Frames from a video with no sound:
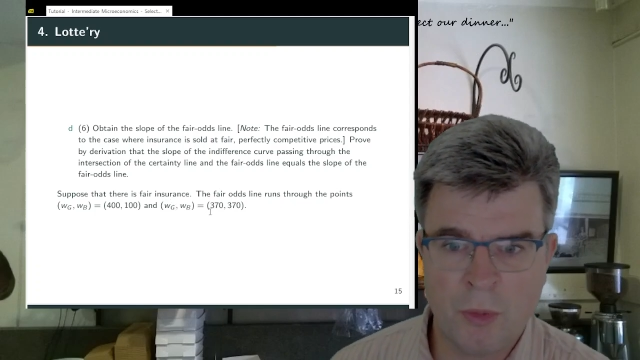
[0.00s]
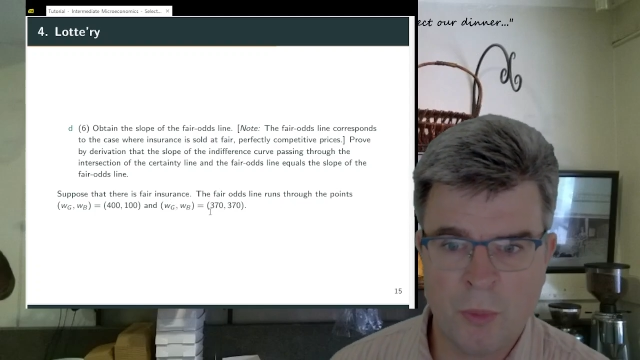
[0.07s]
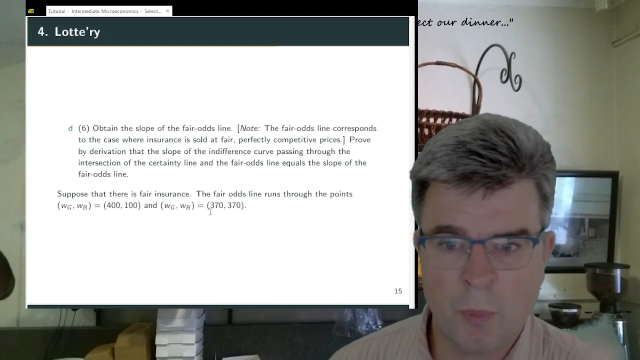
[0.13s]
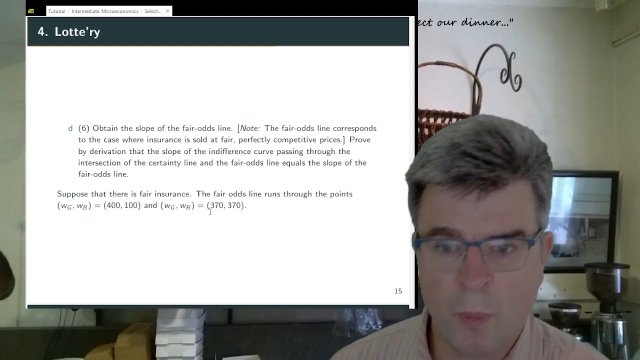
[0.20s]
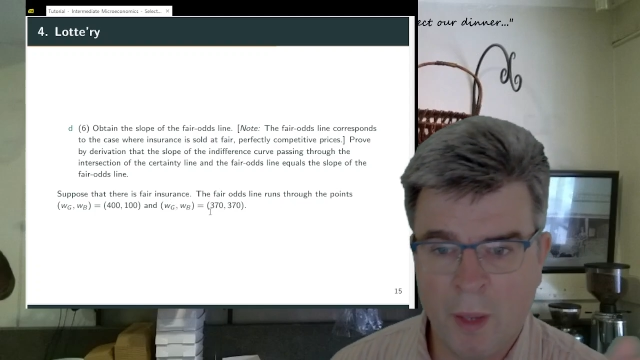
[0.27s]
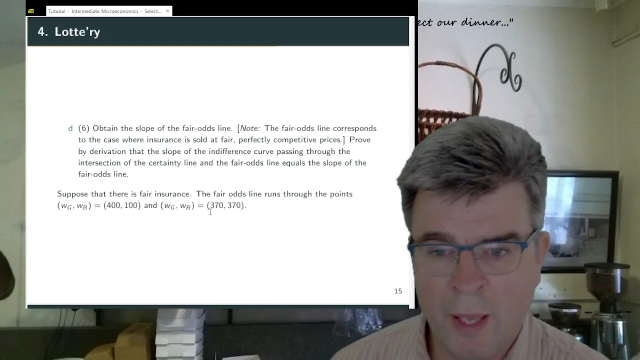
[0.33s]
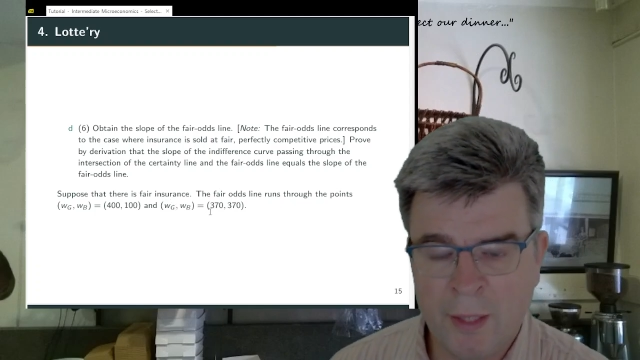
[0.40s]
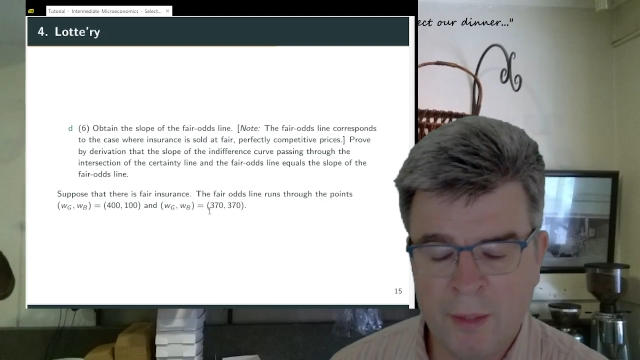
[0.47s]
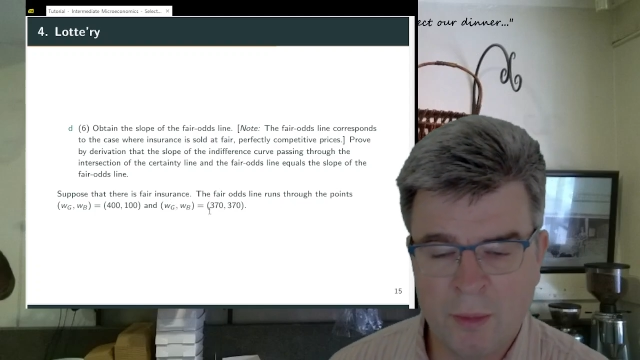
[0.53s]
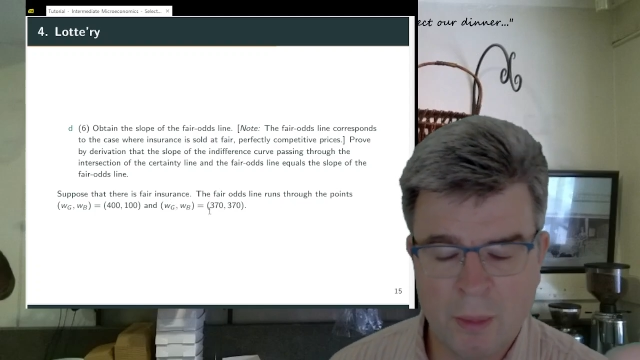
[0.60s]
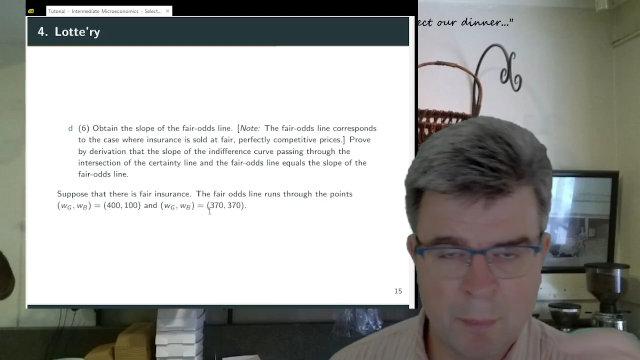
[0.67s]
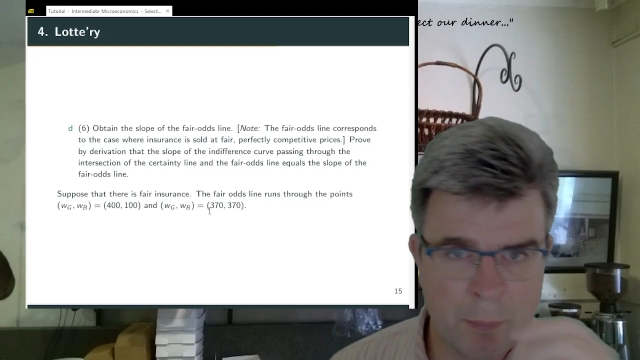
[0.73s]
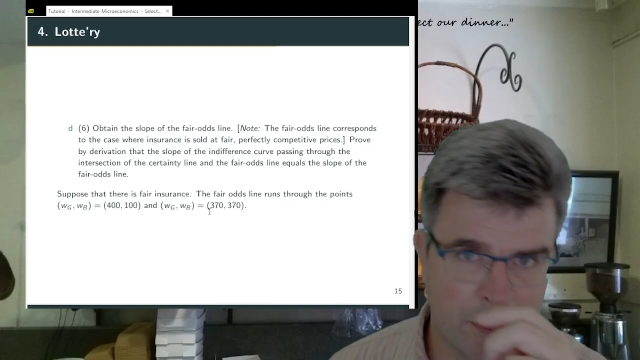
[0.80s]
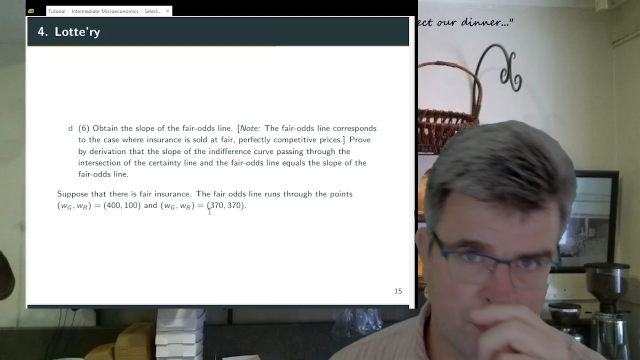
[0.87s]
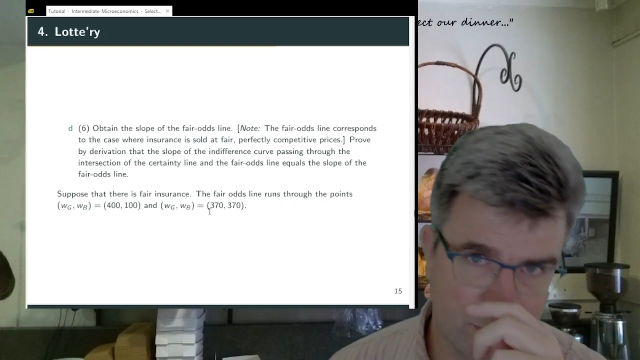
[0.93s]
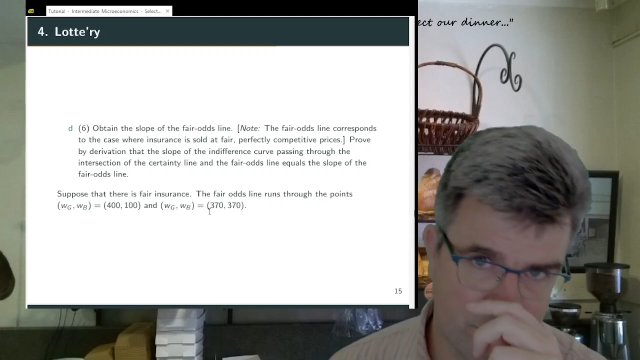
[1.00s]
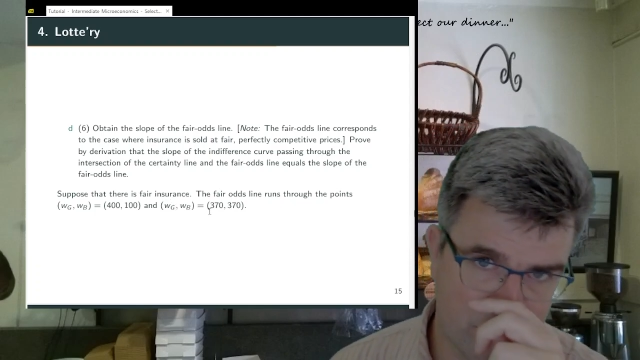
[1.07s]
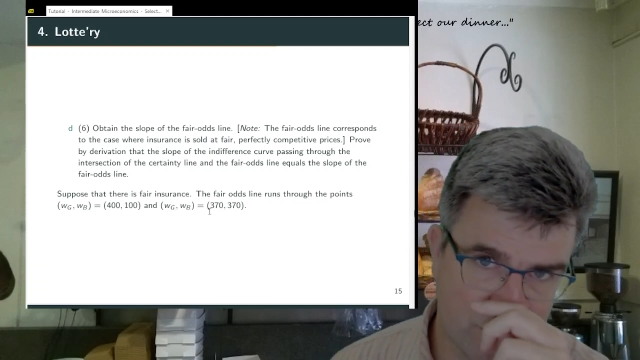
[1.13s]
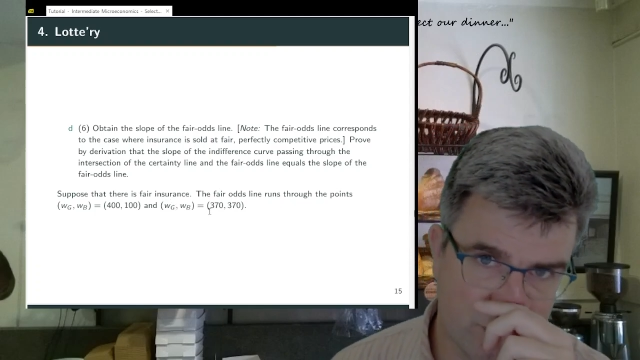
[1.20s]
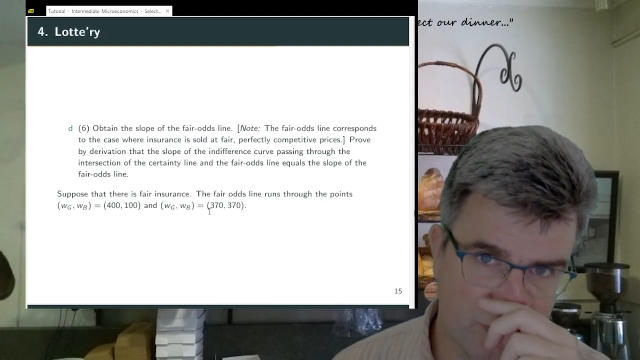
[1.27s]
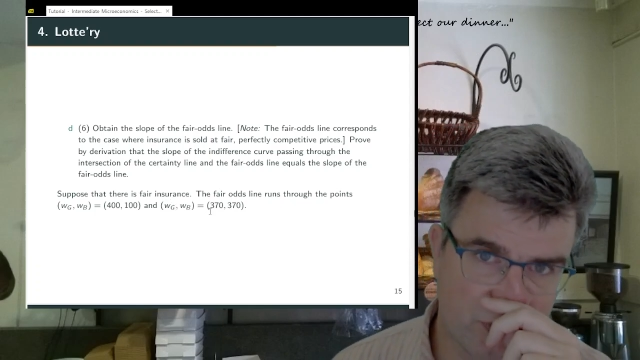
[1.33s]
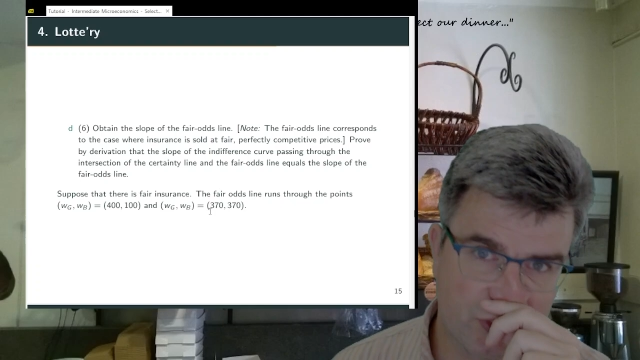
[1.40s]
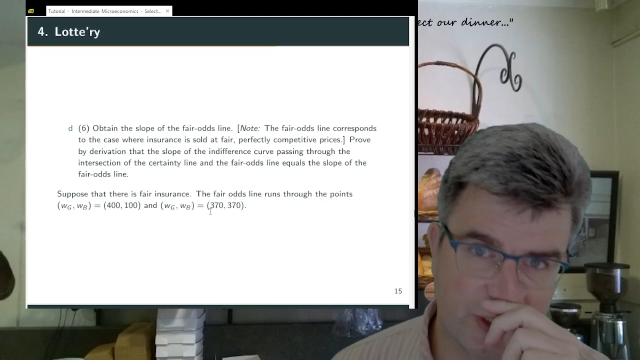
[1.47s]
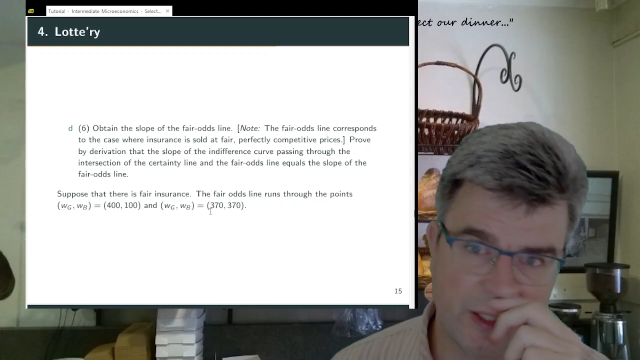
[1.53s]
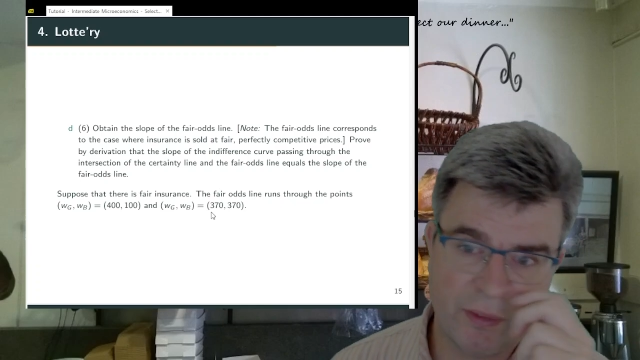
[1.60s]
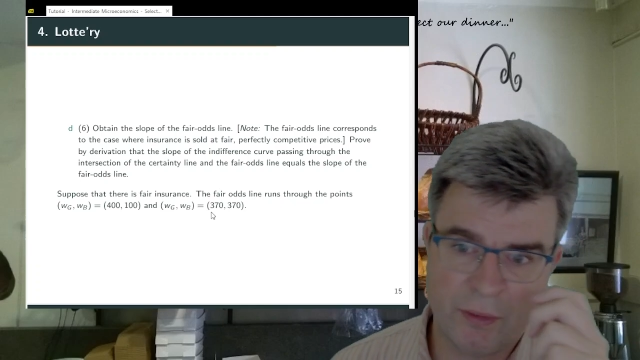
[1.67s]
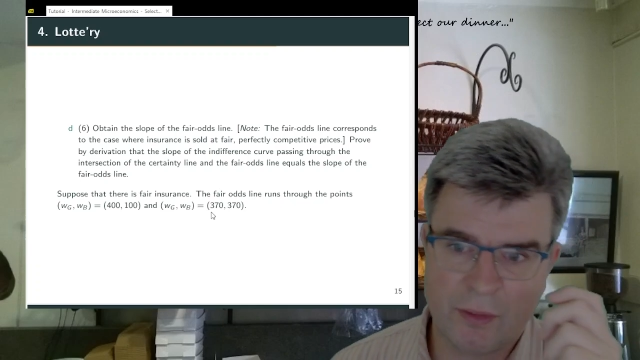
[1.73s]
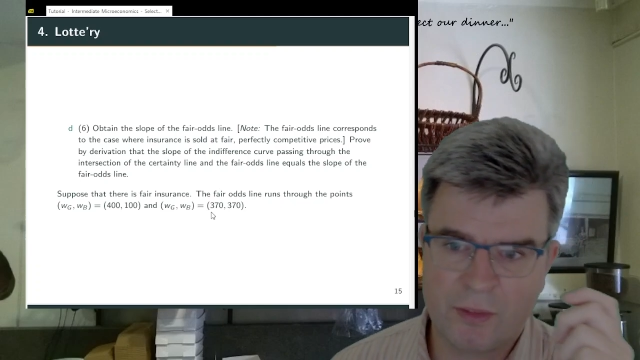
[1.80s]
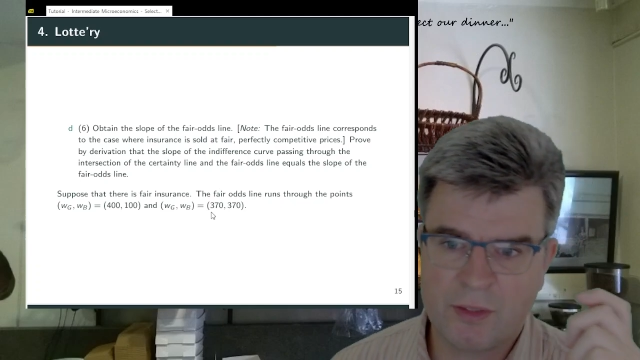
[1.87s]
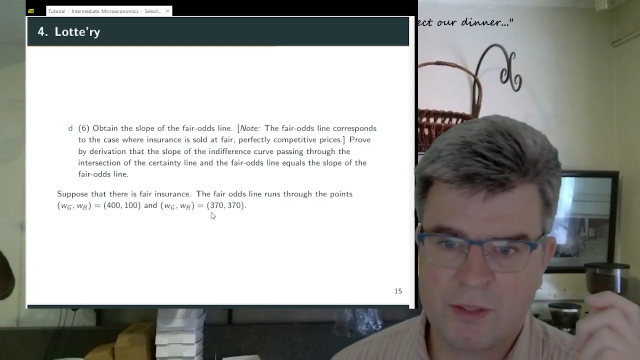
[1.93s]
you will end up with
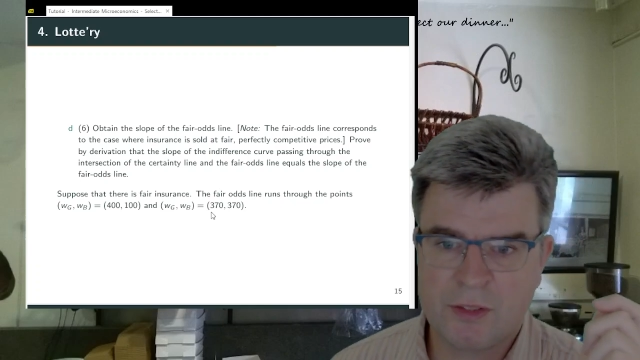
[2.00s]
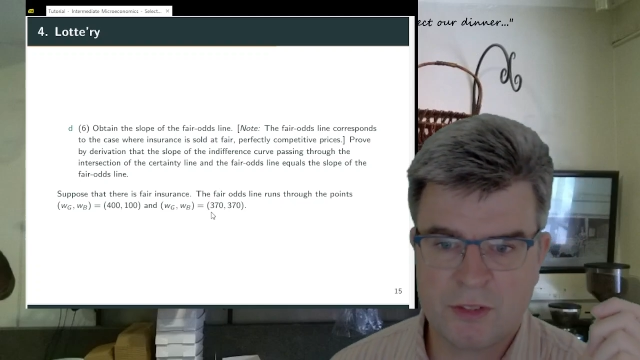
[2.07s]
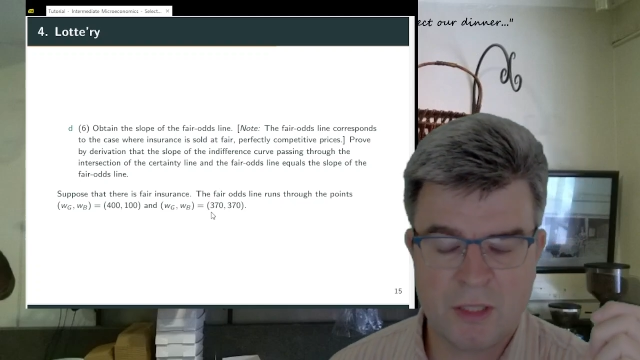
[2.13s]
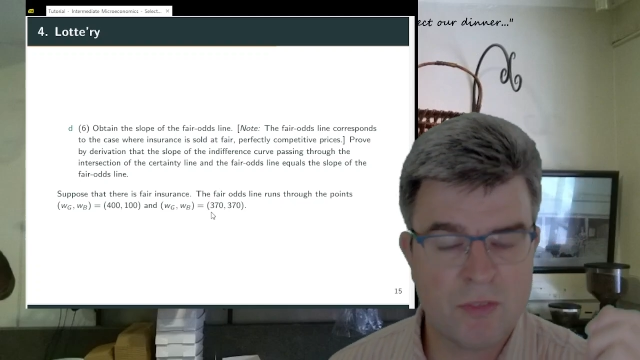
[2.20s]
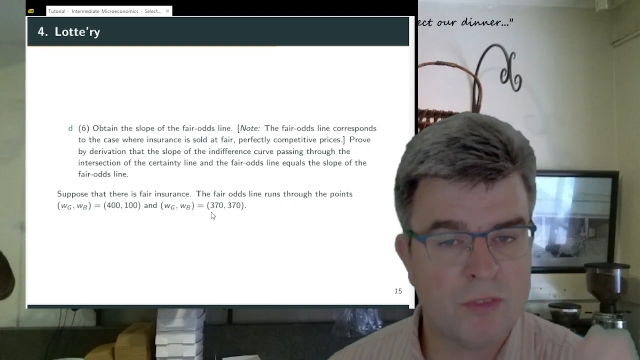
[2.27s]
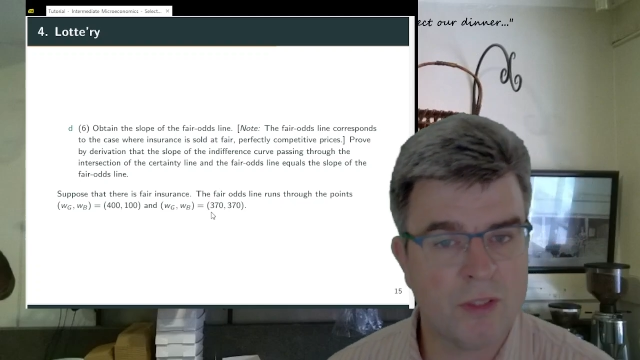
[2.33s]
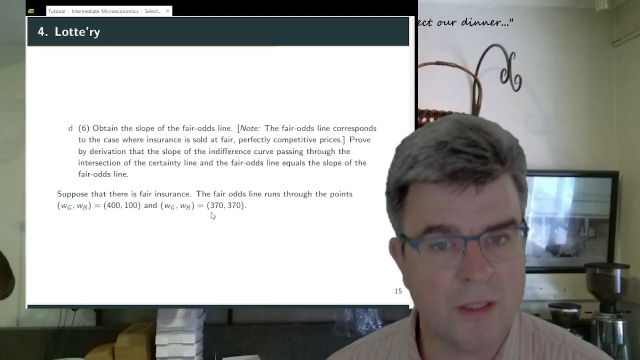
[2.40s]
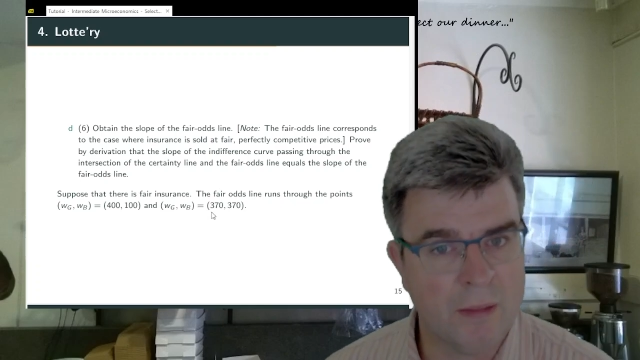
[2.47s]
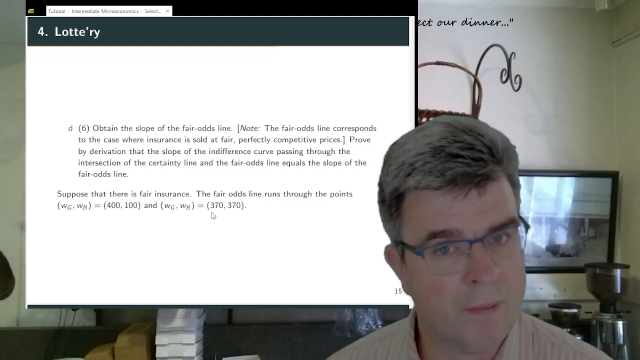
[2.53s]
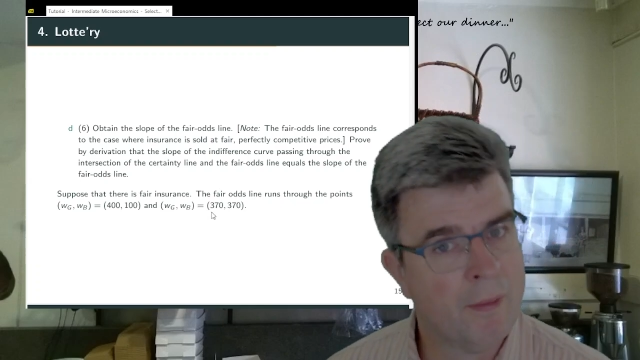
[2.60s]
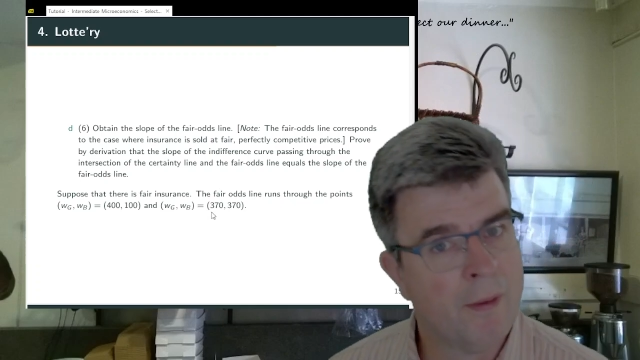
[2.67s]
370.